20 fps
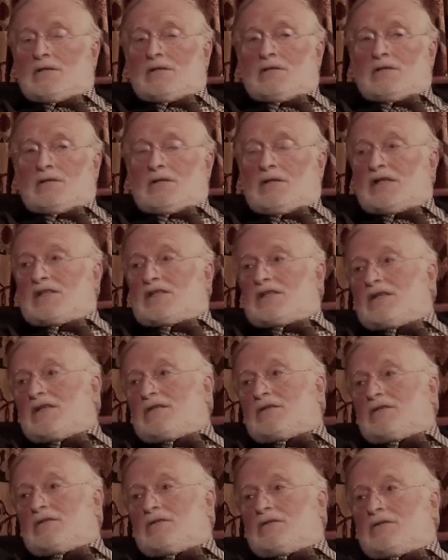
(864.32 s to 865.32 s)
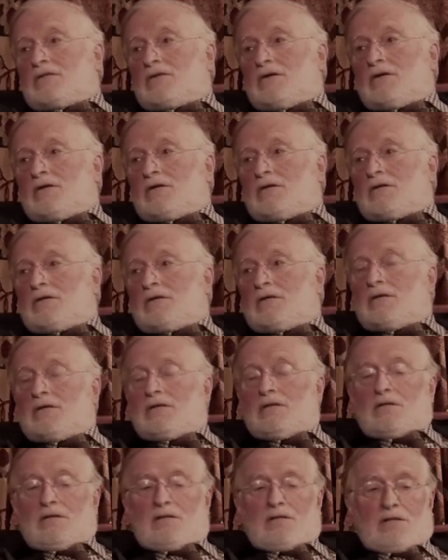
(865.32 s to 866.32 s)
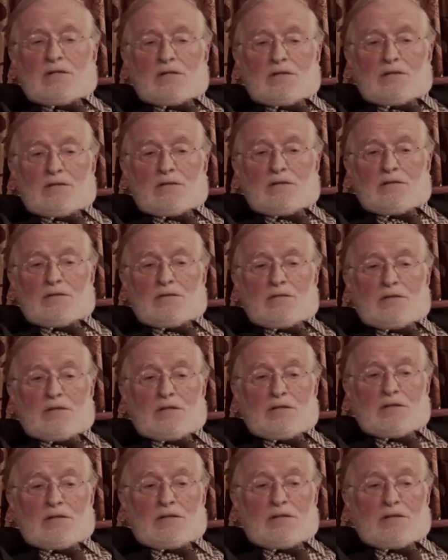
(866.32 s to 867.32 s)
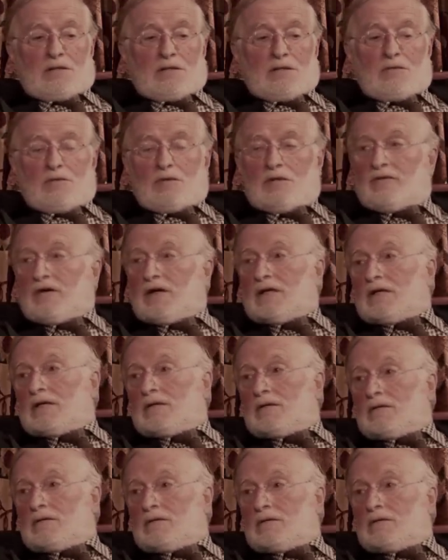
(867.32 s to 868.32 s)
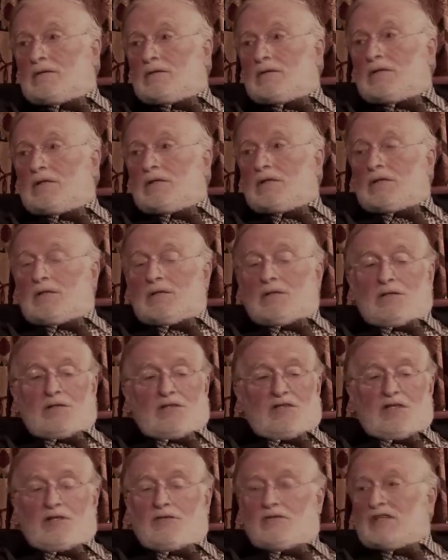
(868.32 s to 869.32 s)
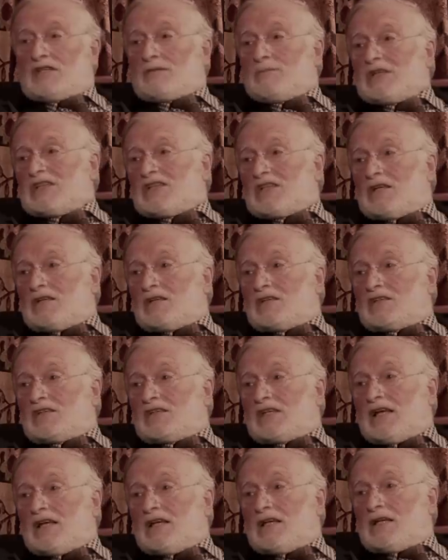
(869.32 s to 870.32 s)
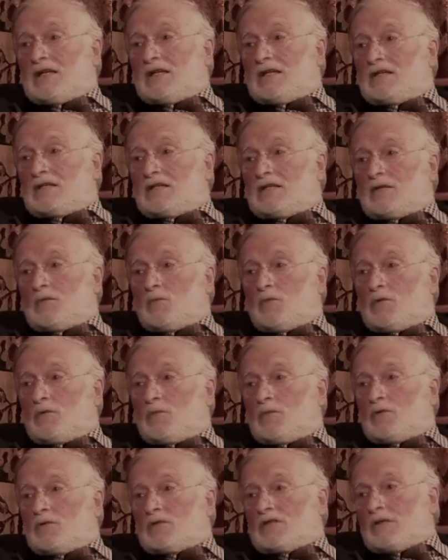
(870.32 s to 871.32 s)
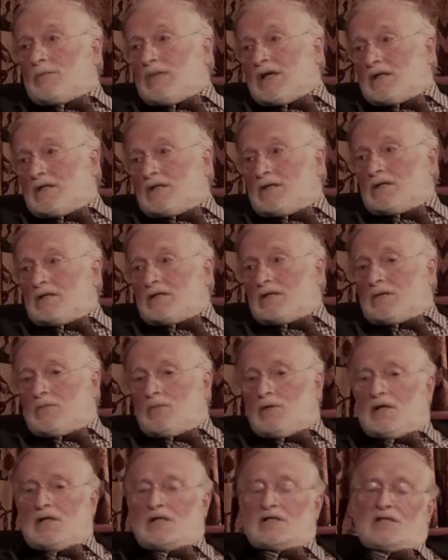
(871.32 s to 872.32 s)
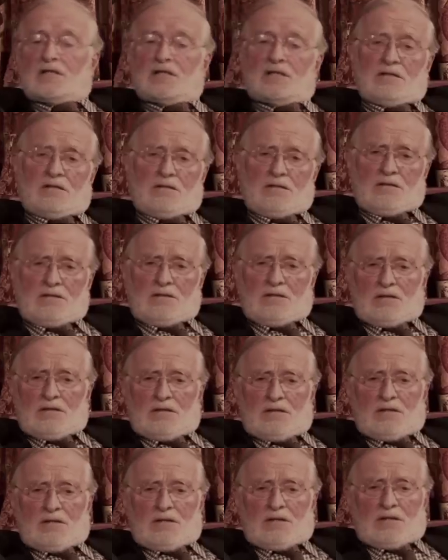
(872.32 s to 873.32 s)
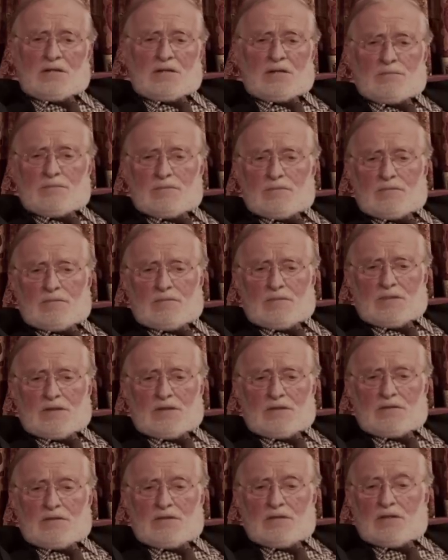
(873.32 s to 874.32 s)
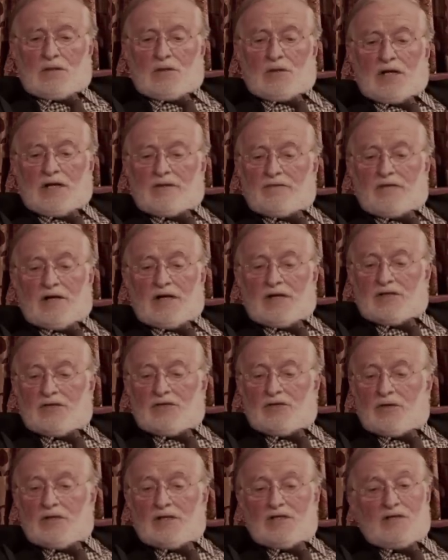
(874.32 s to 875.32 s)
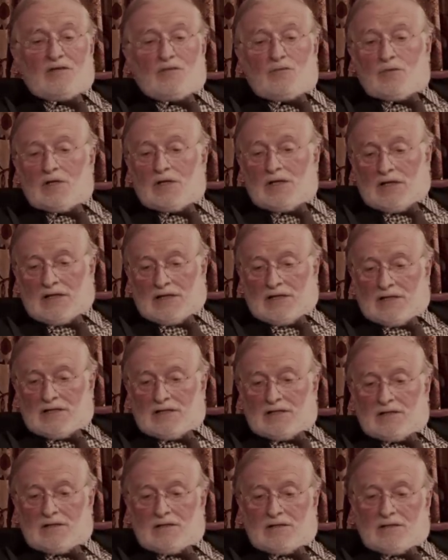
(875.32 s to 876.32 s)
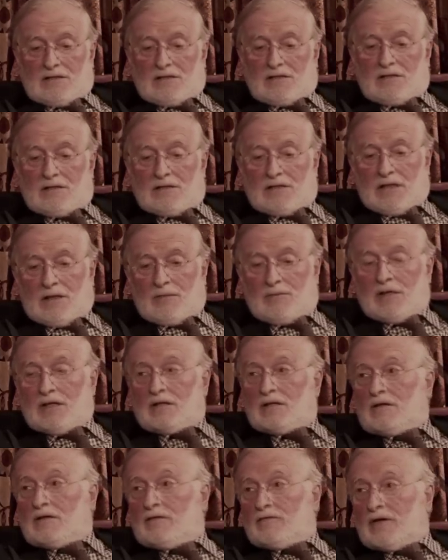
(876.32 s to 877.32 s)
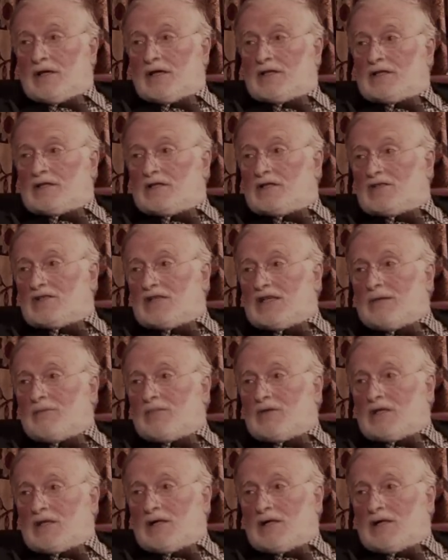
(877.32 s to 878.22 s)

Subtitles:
So I said to John, I think we've had a serious misunderstanding. I said, what's the matter? He said, well, I said, I invited you. I didn't realize that that meant inviting a team to